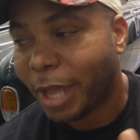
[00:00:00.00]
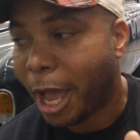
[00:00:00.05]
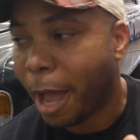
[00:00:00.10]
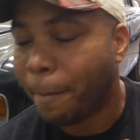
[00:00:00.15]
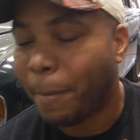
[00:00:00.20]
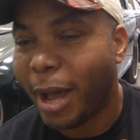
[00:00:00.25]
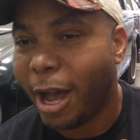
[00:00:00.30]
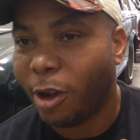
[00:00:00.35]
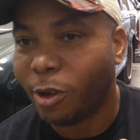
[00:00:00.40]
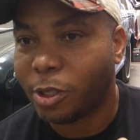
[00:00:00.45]

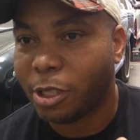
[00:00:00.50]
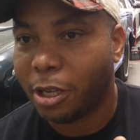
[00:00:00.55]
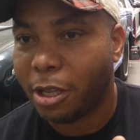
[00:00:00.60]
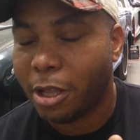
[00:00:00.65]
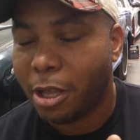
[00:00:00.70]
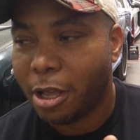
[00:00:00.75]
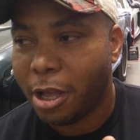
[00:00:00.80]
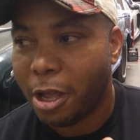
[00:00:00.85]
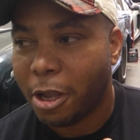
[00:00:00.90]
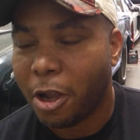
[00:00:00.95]

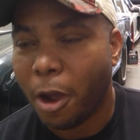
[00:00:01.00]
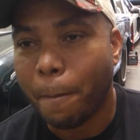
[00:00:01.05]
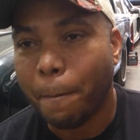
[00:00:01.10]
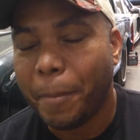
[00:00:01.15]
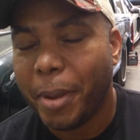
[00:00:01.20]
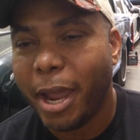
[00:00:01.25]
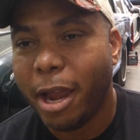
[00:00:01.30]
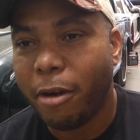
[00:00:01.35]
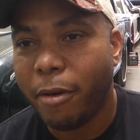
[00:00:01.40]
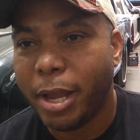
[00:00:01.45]
about
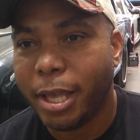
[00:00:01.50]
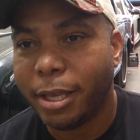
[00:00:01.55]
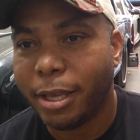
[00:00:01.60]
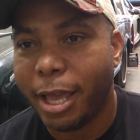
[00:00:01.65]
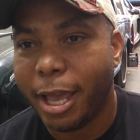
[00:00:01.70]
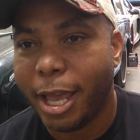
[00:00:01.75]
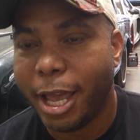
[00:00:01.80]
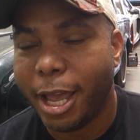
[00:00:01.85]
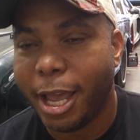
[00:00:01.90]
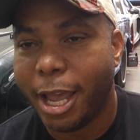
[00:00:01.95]
comparing
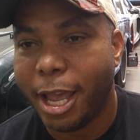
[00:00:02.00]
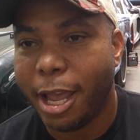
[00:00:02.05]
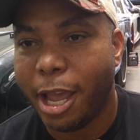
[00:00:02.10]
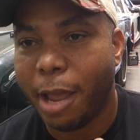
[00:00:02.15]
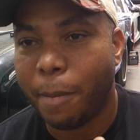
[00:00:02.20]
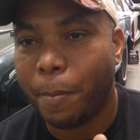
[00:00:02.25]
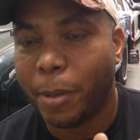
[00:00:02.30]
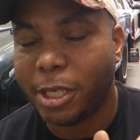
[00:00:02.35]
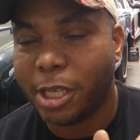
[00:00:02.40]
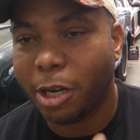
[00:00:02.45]

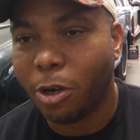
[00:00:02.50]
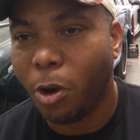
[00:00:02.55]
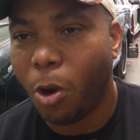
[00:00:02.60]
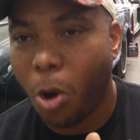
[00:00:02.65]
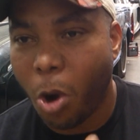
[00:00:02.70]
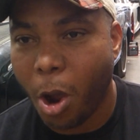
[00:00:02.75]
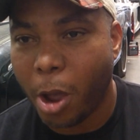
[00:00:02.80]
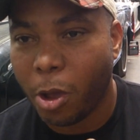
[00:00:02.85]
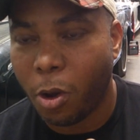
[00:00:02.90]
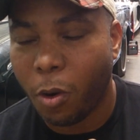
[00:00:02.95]
a particular
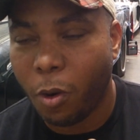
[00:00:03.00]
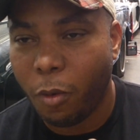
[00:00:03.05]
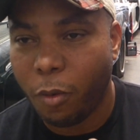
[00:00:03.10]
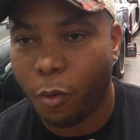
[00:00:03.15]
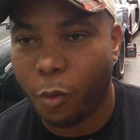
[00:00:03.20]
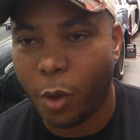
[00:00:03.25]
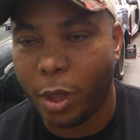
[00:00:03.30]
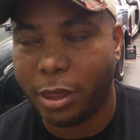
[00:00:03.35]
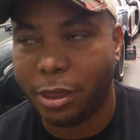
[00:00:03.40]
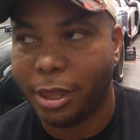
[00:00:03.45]
oil
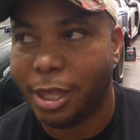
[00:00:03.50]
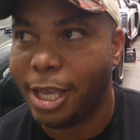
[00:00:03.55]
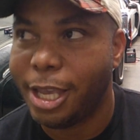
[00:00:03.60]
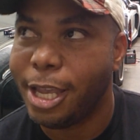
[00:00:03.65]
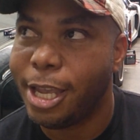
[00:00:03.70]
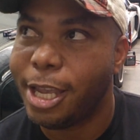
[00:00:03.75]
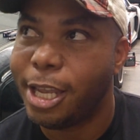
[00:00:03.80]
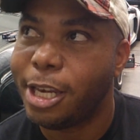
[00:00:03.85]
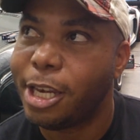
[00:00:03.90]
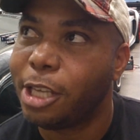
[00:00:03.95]
with
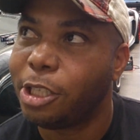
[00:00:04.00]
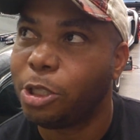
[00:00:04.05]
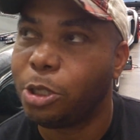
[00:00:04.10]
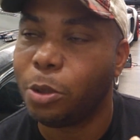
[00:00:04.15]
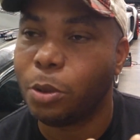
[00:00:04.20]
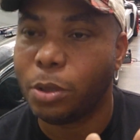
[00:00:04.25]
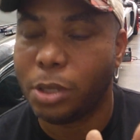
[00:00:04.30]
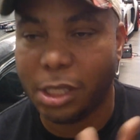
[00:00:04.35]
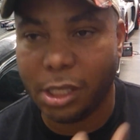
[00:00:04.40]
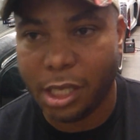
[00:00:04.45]
the
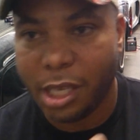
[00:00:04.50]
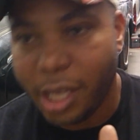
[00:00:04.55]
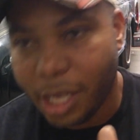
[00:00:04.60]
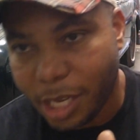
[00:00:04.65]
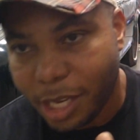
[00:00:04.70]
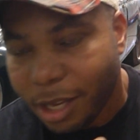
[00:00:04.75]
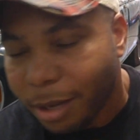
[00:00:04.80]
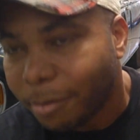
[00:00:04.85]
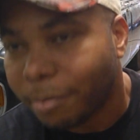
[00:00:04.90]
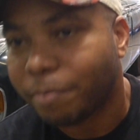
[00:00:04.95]
initial
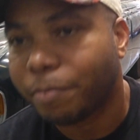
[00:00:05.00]
T